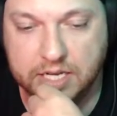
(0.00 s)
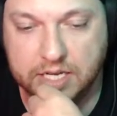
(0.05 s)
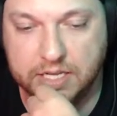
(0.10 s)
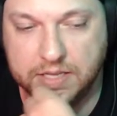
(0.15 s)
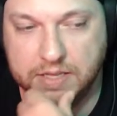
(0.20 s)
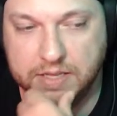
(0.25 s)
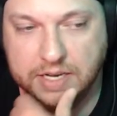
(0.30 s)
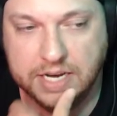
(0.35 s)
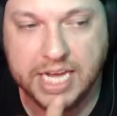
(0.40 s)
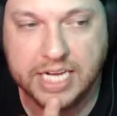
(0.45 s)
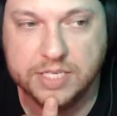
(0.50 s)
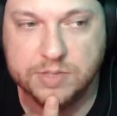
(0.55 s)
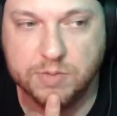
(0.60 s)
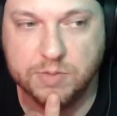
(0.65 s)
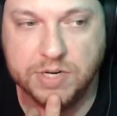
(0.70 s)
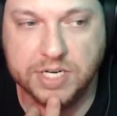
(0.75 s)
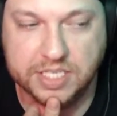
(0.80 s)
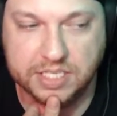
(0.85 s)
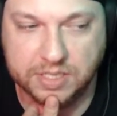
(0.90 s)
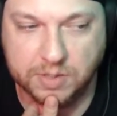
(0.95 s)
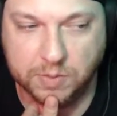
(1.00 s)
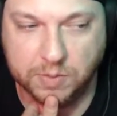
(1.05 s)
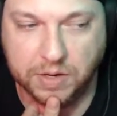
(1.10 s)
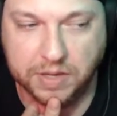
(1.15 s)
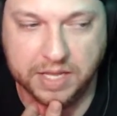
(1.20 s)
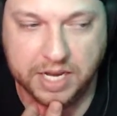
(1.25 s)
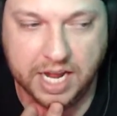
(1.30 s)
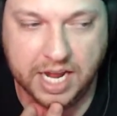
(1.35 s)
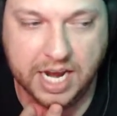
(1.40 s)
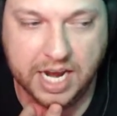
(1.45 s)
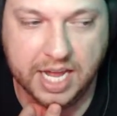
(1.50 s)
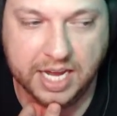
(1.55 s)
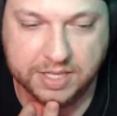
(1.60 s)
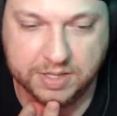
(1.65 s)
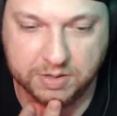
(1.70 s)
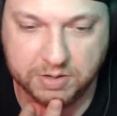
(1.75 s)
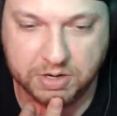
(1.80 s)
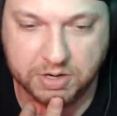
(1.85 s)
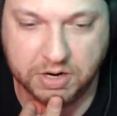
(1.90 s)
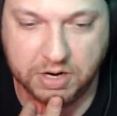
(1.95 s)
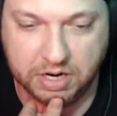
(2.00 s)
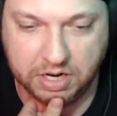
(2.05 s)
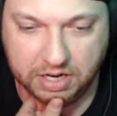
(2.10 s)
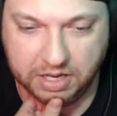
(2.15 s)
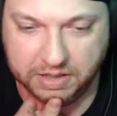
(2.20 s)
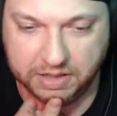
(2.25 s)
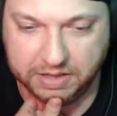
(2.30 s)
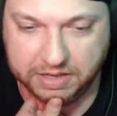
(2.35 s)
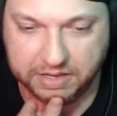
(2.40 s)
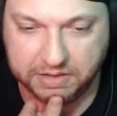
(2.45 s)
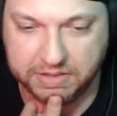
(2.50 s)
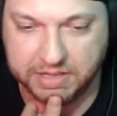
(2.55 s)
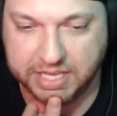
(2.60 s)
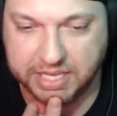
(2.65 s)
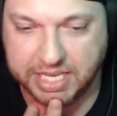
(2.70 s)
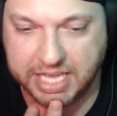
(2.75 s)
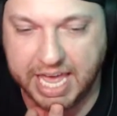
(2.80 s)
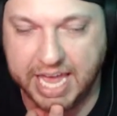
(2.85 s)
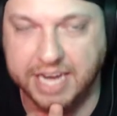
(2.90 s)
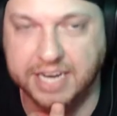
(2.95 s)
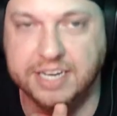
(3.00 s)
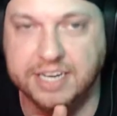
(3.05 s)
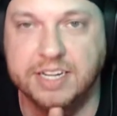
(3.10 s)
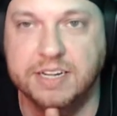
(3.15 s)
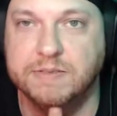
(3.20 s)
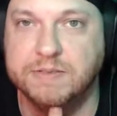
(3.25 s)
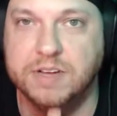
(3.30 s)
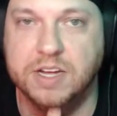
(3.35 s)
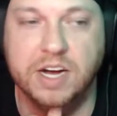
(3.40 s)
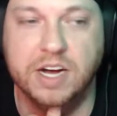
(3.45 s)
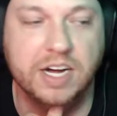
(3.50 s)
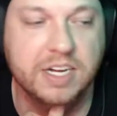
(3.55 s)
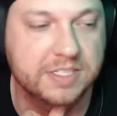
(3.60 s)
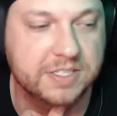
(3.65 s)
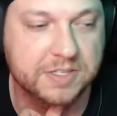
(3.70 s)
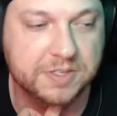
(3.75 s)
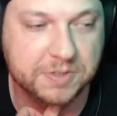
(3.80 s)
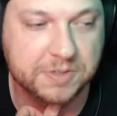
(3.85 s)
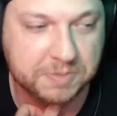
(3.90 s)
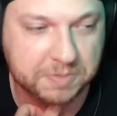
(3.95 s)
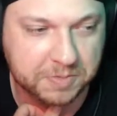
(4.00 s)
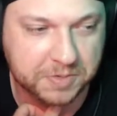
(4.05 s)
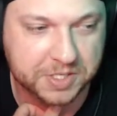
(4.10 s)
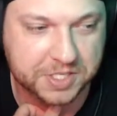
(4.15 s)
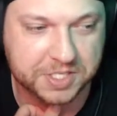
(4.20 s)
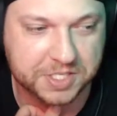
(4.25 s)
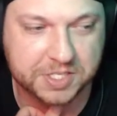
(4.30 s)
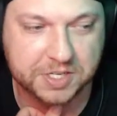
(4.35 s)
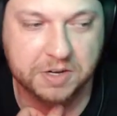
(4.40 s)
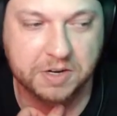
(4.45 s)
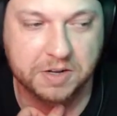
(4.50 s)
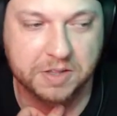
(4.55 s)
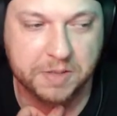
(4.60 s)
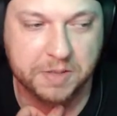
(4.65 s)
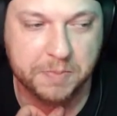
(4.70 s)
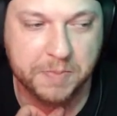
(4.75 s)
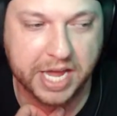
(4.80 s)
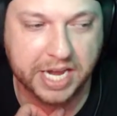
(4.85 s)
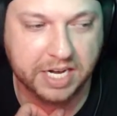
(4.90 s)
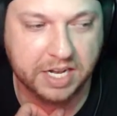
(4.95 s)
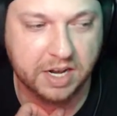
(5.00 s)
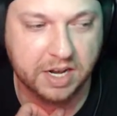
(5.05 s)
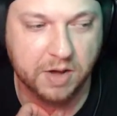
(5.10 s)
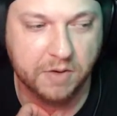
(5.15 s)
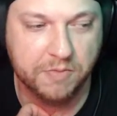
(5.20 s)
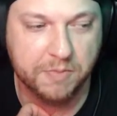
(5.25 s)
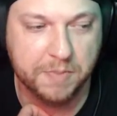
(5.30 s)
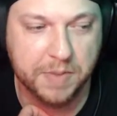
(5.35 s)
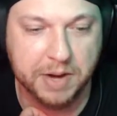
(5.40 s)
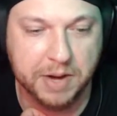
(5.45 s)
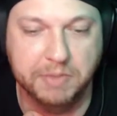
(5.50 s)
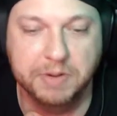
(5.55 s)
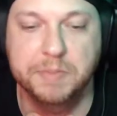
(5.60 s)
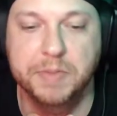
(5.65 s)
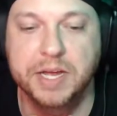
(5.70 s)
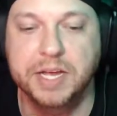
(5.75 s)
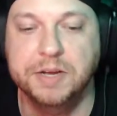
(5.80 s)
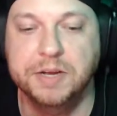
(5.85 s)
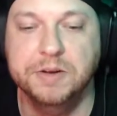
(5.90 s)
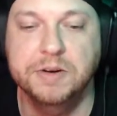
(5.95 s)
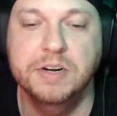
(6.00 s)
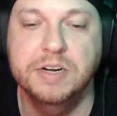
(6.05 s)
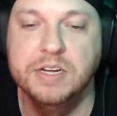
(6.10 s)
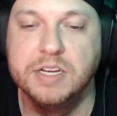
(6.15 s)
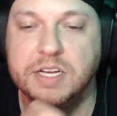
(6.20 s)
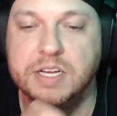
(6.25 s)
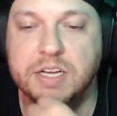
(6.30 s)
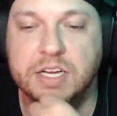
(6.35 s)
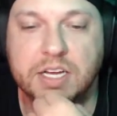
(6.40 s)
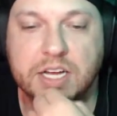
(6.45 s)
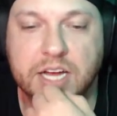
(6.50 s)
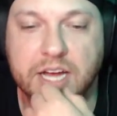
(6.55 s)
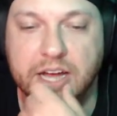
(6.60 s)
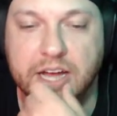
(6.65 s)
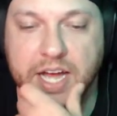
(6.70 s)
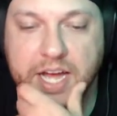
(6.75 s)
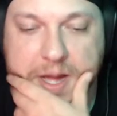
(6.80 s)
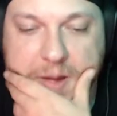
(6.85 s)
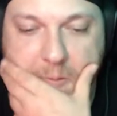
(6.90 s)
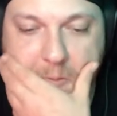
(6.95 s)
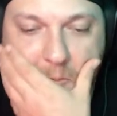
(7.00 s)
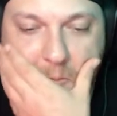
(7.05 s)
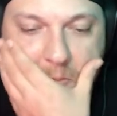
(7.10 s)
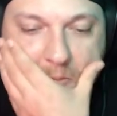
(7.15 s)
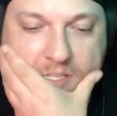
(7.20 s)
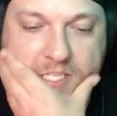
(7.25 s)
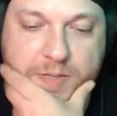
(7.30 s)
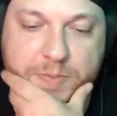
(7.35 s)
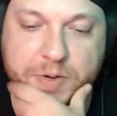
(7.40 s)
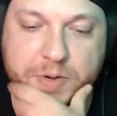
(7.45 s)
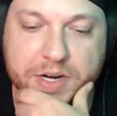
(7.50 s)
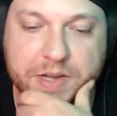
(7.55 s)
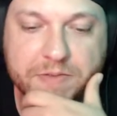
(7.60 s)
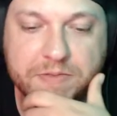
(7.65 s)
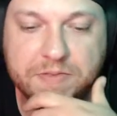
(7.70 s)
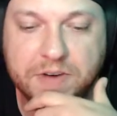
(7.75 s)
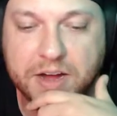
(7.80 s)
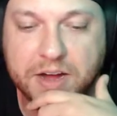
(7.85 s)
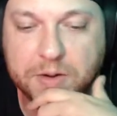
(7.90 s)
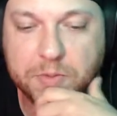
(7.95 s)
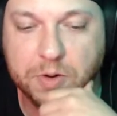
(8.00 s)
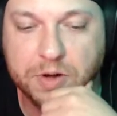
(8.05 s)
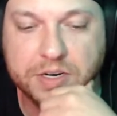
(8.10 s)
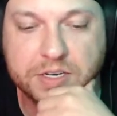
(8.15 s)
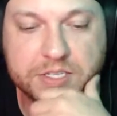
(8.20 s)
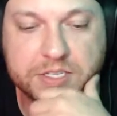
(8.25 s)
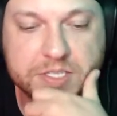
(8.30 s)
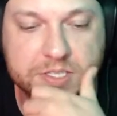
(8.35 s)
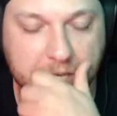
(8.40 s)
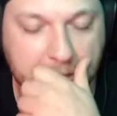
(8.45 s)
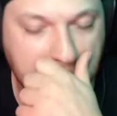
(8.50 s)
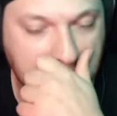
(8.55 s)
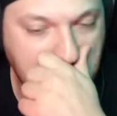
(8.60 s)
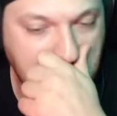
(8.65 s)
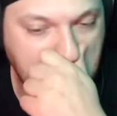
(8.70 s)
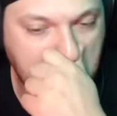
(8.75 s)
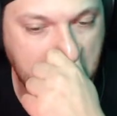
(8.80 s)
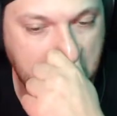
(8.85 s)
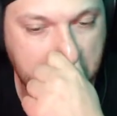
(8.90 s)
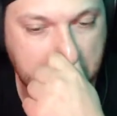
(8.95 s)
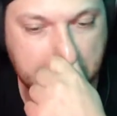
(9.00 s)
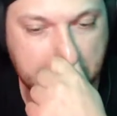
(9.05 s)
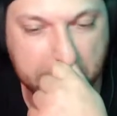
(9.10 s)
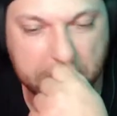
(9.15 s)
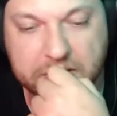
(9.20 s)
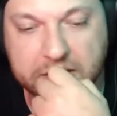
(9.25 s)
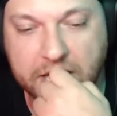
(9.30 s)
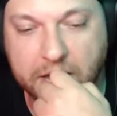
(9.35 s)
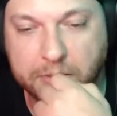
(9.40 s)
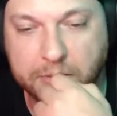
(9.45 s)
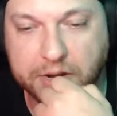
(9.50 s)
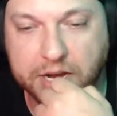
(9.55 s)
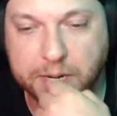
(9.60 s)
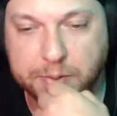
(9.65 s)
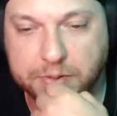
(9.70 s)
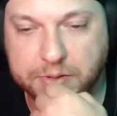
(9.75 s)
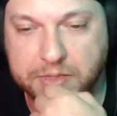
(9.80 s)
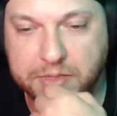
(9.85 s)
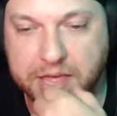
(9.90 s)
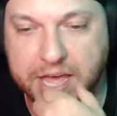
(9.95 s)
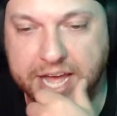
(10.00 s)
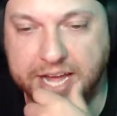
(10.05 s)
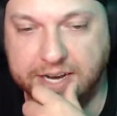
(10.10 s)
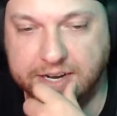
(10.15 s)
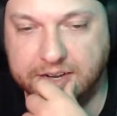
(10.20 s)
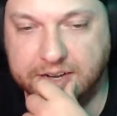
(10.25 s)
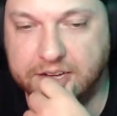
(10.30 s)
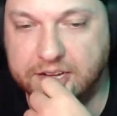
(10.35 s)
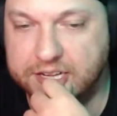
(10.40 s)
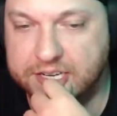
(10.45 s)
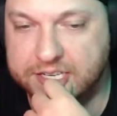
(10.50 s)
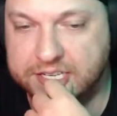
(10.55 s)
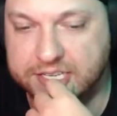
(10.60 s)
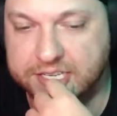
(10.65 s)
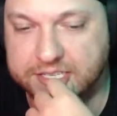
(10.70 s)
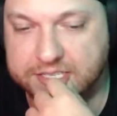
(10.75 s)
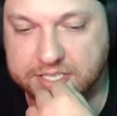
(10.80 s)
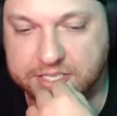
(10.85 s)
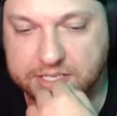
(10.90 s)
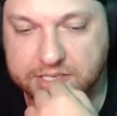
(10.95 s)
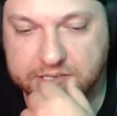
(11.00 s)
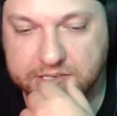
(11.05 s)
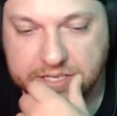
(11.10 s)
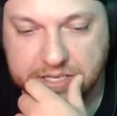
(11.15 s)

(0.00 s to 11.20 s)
The next one is the one that I like to call the Gandalf costume, which is called the Mantle of Merrymaker. It's a pretty fun one, so yeah, we're gonna put that at decent.